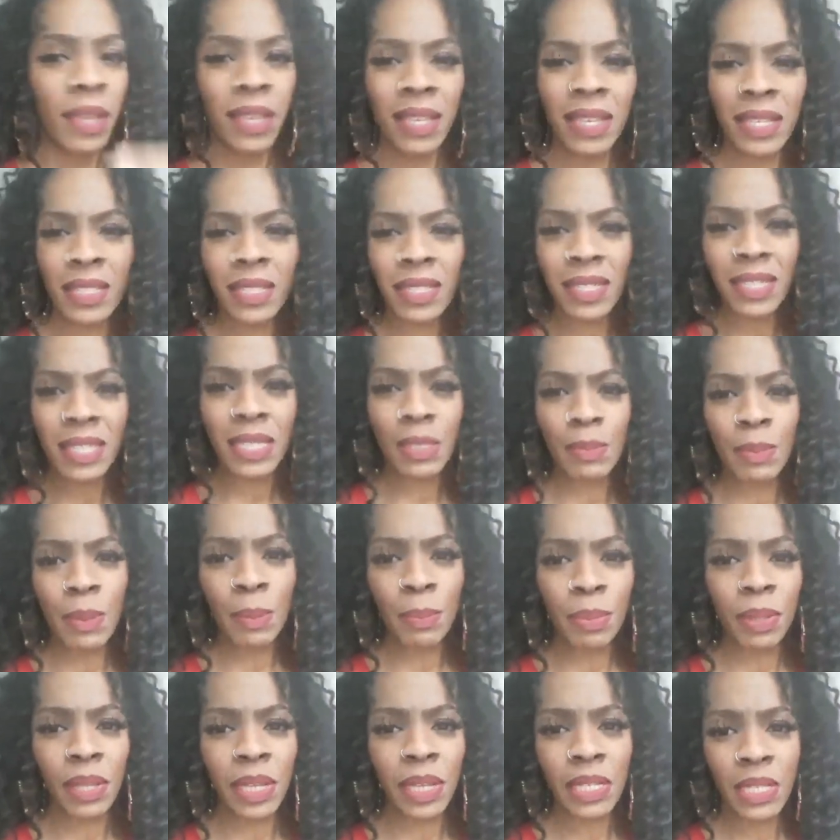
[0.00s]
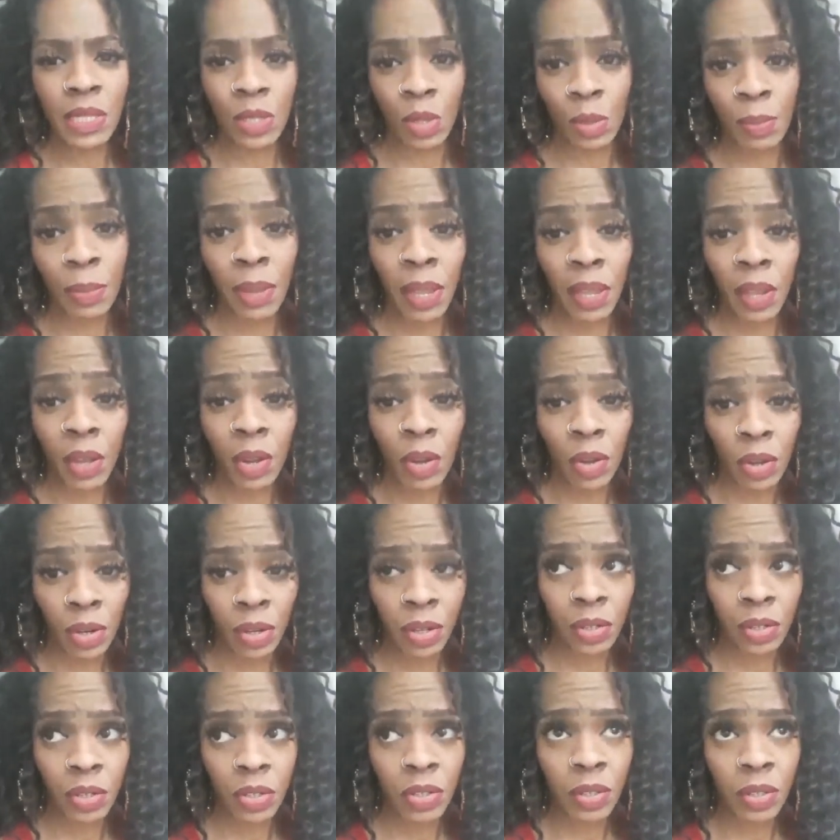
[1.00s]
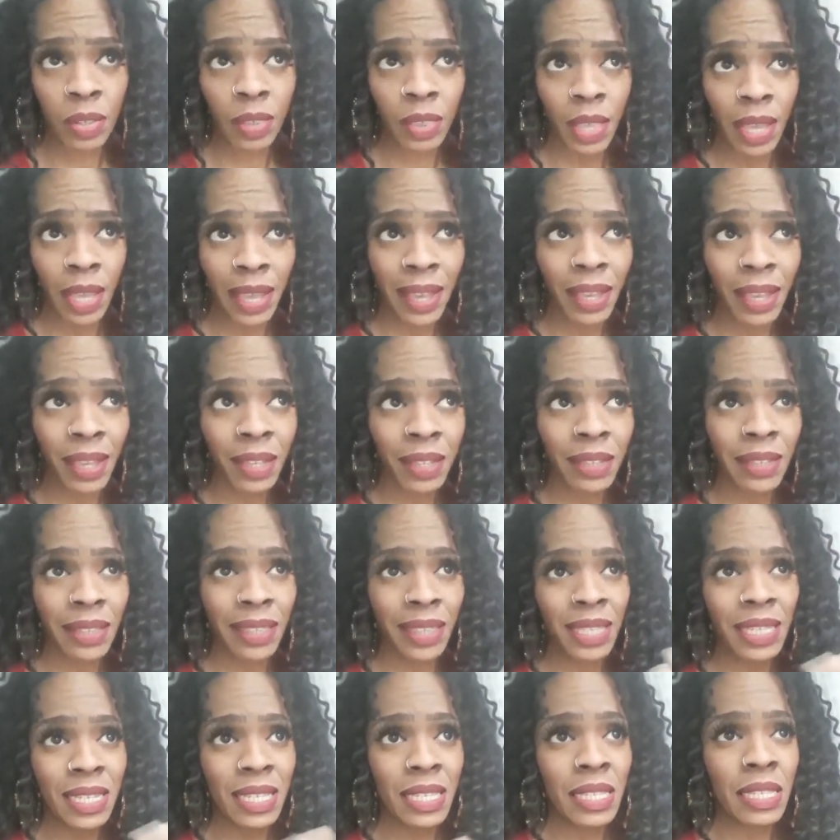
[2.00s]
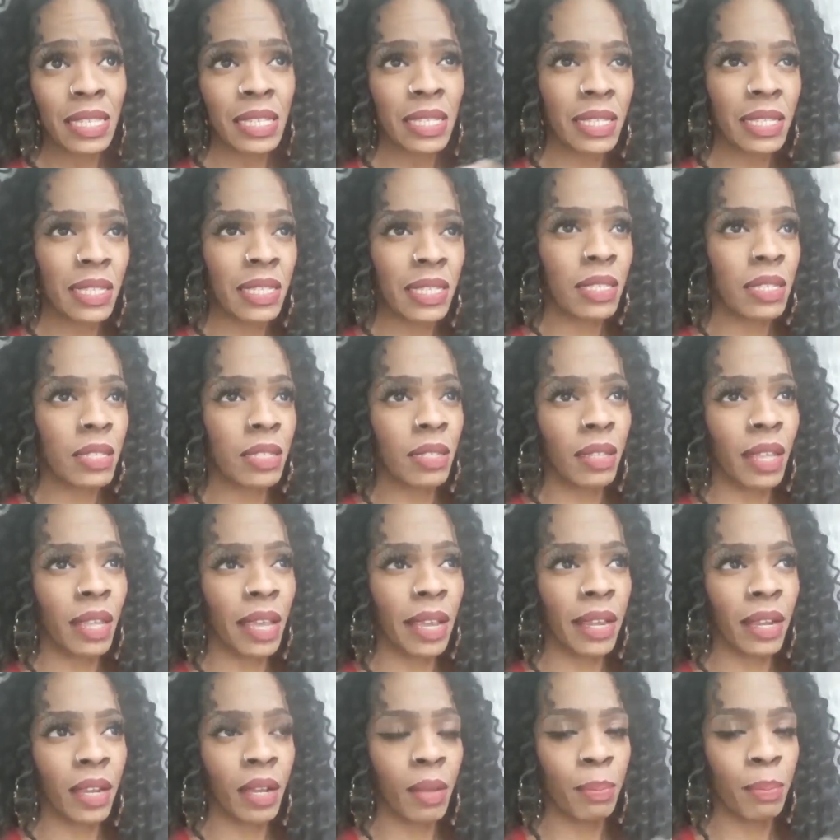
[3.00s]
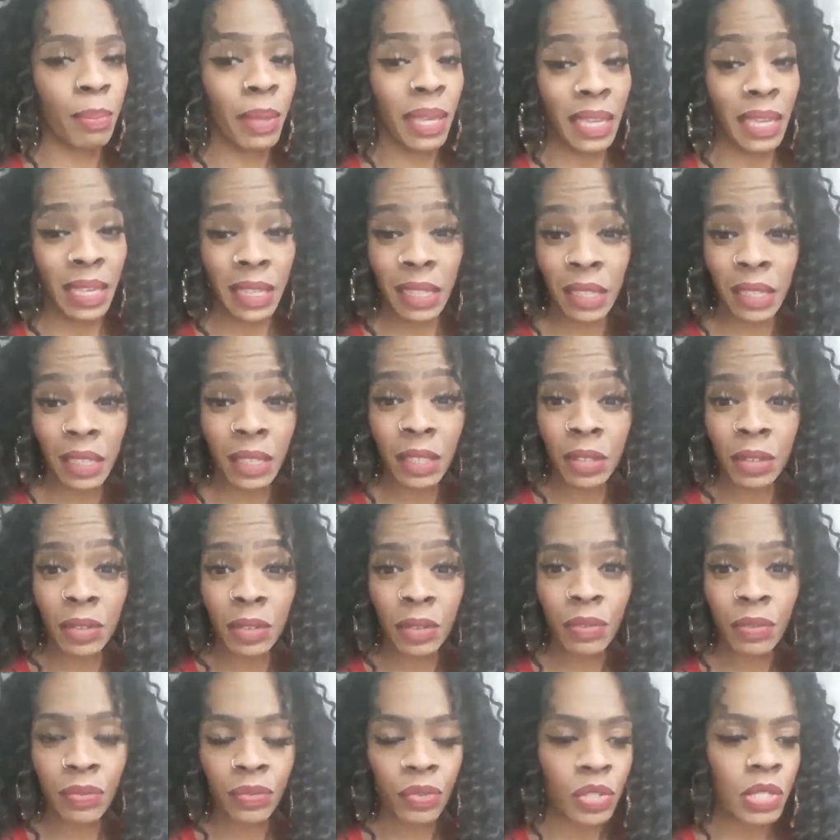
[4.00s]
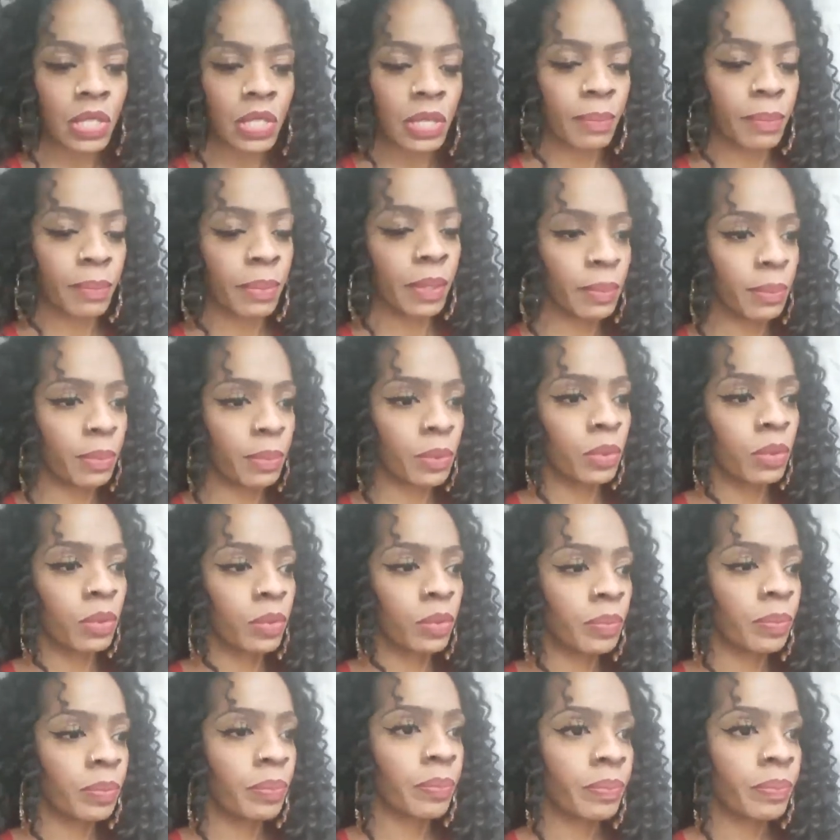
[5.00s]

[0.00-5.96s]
it's been placed on my heart, that this is like a pain for some people.